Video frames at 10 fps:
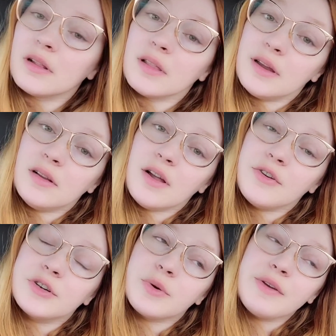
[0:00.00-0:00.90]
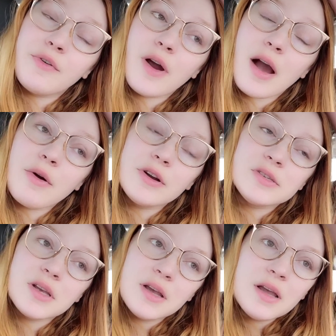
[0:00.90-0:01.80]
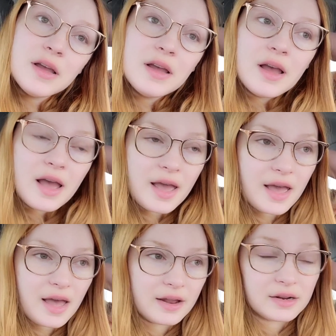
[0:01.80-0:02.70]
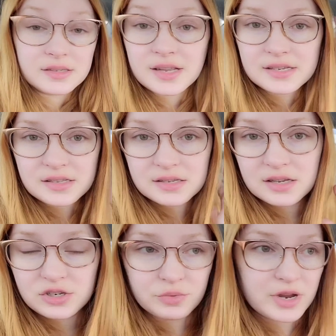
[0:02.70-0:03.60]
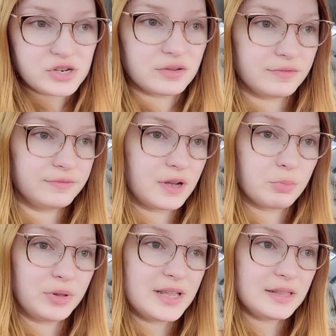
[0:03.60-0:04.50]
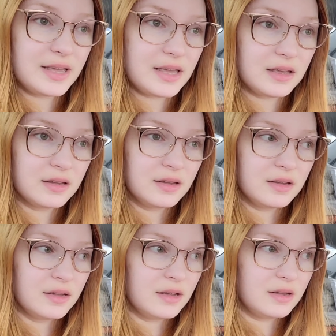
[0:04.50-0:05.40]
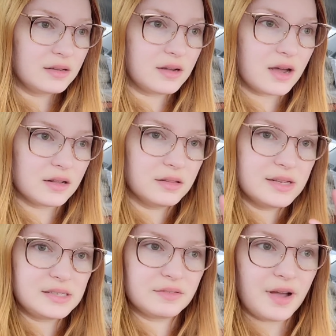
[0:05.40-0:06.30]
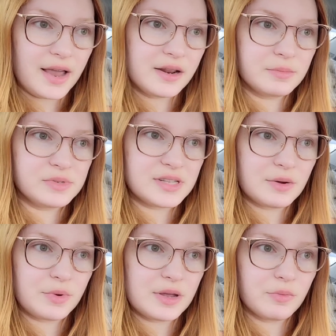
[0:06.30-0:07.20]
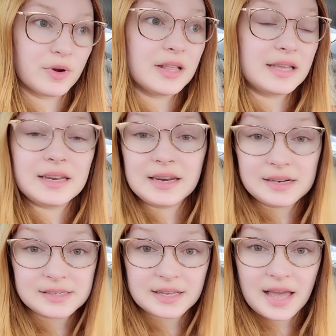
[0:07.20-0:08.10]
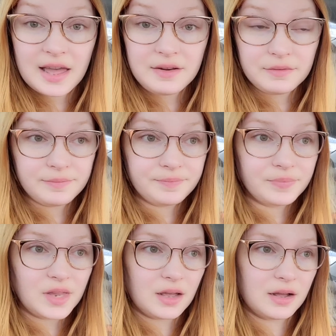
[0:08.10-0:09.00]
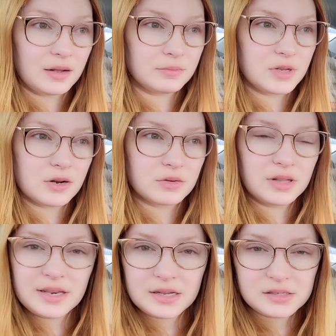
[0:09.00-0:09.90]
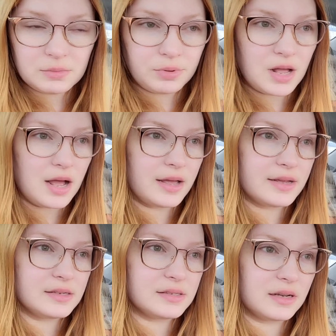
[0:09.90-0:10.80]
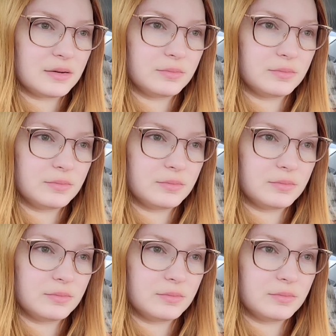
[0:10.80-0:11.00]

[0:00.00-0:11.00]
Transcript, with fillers: a little under 24 hours and assessed the situation completely. Got a list of items that we really needed to get, you know, cleaning supplies,